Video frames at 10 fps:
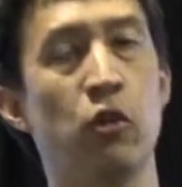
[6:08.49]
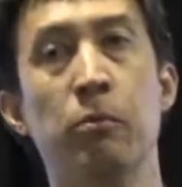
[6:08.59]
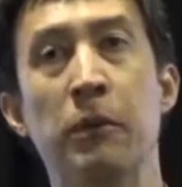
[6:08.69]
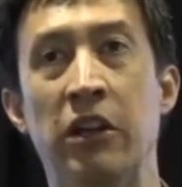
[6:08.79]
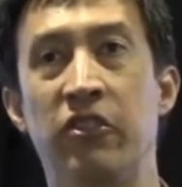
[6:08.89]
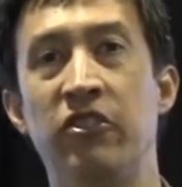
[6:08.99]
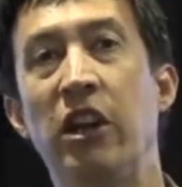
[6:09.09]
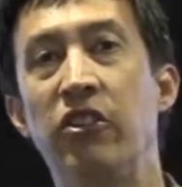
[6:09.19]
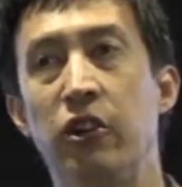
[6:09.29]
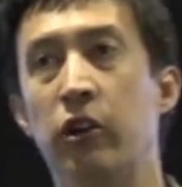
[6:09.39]
or MITs,
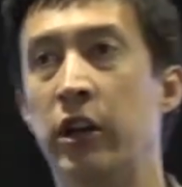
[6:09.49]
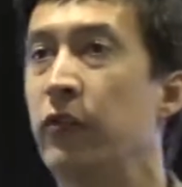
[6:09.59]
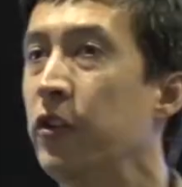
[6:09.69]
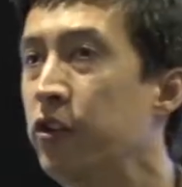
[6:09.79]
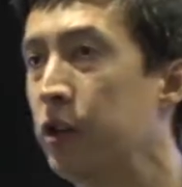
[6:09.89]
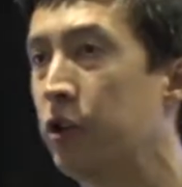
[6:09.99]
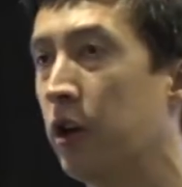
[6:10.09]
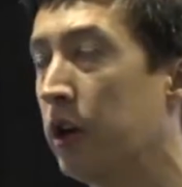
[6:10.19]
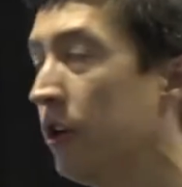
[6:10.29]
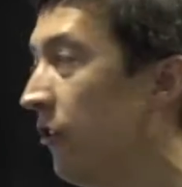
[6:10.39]
stationary infantry
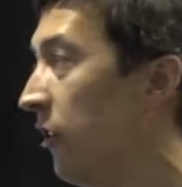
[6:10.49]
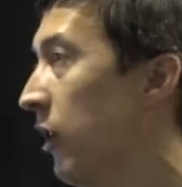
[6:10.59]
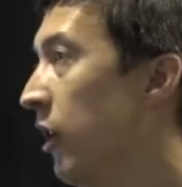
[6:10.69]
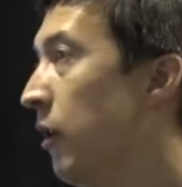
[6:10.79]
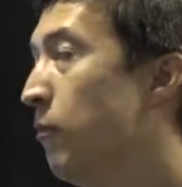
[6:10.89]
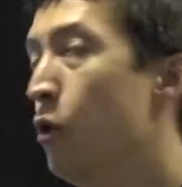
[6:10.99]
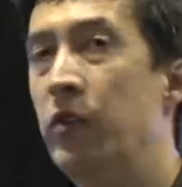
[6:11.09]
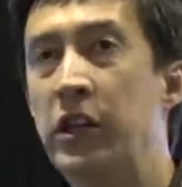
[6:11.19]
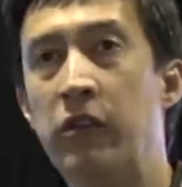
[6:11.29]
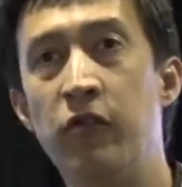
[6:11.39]
targets,
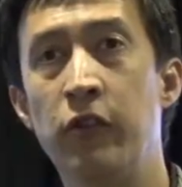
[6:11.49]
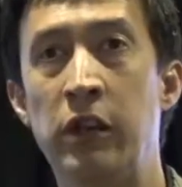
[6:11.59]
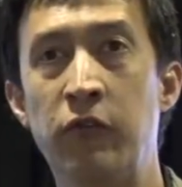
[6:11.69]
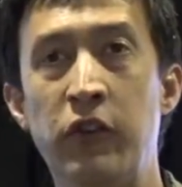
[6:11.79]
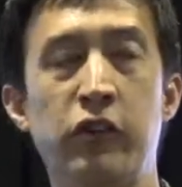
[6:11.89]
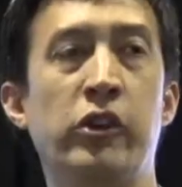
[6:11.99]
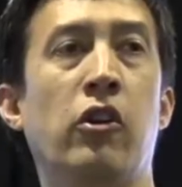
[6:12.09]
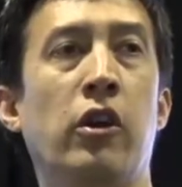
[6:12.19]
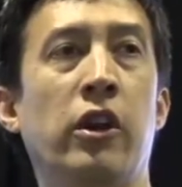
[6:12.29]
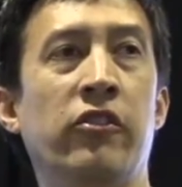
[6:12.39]
moving infantry
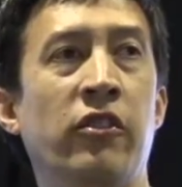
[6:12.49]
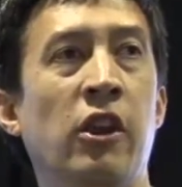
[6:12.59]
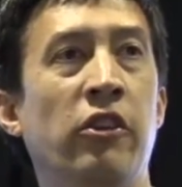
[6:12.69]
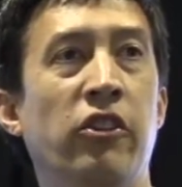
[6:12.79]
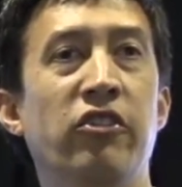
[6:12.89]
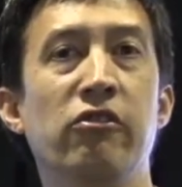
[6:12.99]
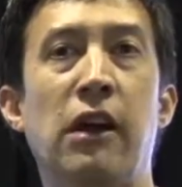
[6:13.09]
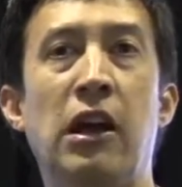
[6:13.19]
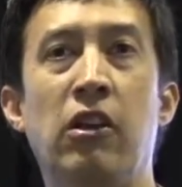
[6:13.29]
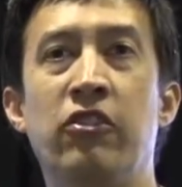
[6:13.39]
targets. This
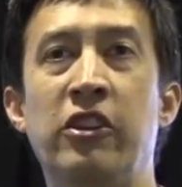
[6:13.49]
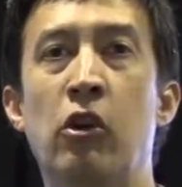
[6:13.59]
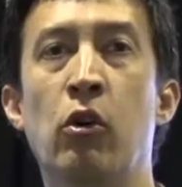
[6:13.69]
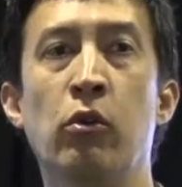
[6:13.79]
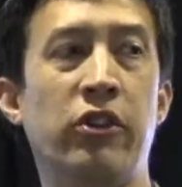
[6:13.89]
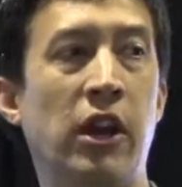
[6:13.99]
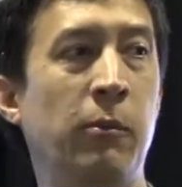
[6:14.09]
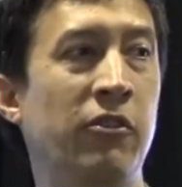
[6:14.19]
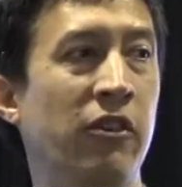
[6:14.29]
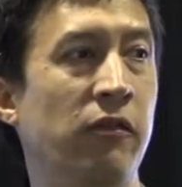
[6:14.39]
allows the old
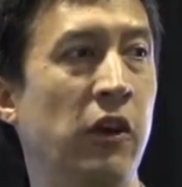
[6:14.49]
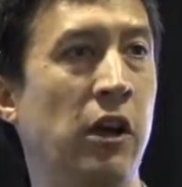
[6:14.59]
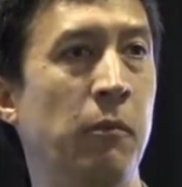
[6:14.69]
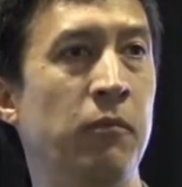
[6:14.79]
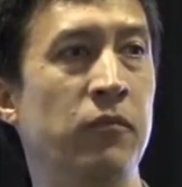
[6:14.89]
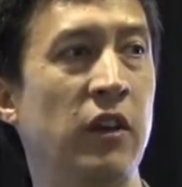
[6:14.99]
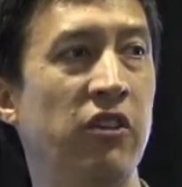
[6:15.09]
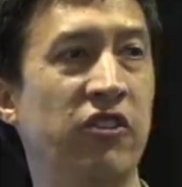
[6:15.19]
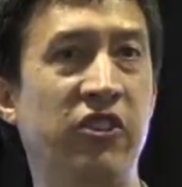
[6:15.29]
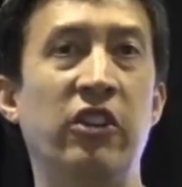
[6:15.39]
types of
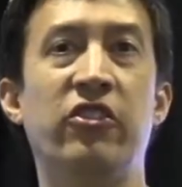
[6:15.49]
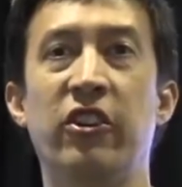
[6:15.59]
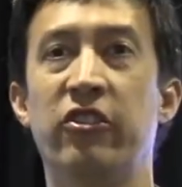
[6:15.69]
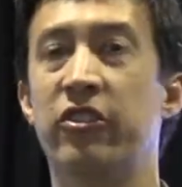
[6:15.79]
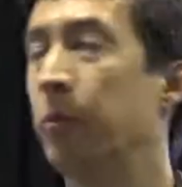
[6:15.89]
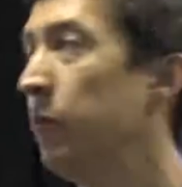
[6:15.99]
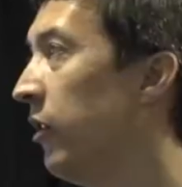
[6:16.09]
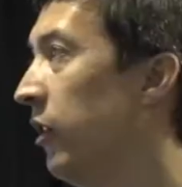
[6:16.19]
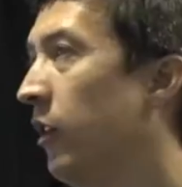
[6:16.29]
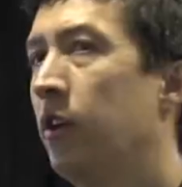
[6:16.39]
SIT systems,
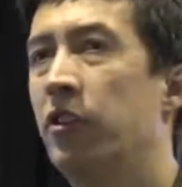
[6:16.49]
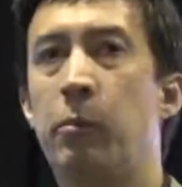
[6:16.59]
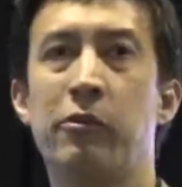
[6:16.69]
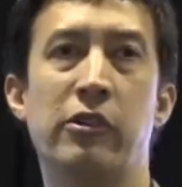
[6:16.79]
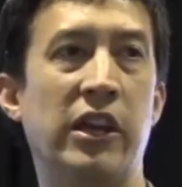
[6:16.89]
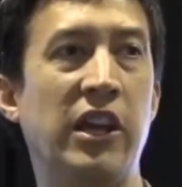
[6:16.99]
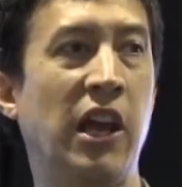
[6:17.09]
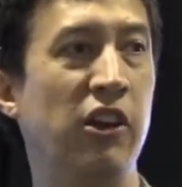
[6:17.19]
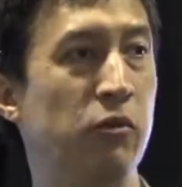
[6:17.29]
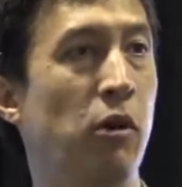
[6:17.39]
typically a
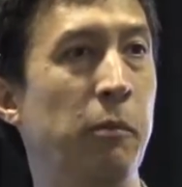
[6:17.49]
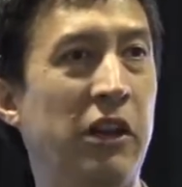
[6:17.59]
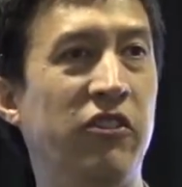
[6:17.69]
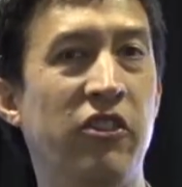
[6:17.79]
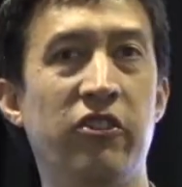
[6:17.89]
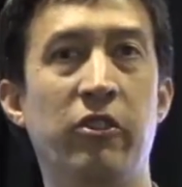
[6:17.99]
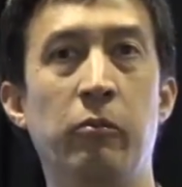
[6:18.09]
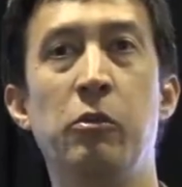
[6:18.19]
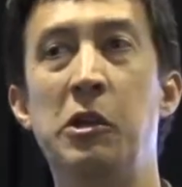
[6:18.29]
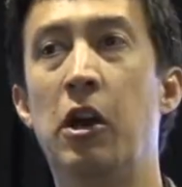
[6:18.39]
Caswell-based system,
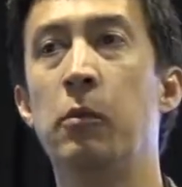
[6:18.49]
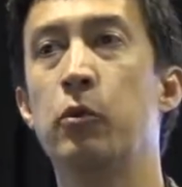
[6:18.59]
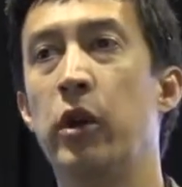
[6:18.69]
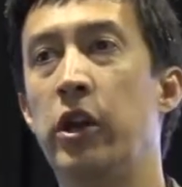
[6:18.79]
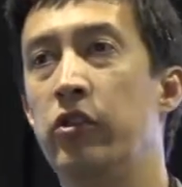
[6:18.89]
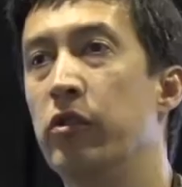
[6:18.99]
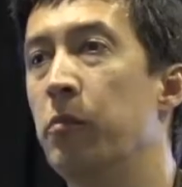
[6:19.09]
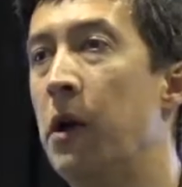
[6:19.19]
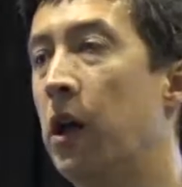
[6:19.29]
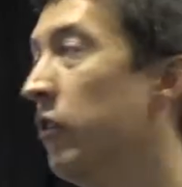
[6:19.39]
to be upgraded to a
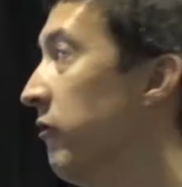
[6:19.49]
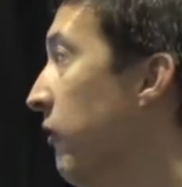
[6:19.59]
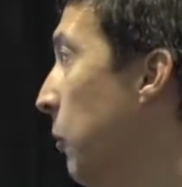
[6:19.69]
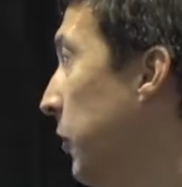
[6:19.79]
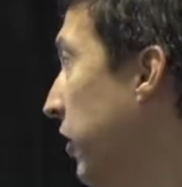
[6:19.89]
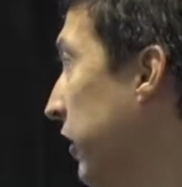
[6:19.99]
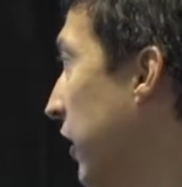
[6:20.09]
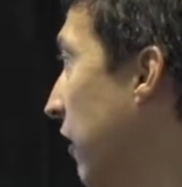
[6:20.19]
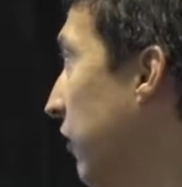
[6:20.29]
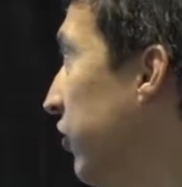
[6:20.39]
modern LOMA
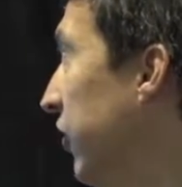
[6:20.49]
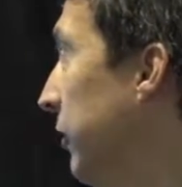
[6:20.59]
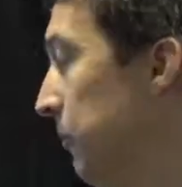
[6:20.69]
technology.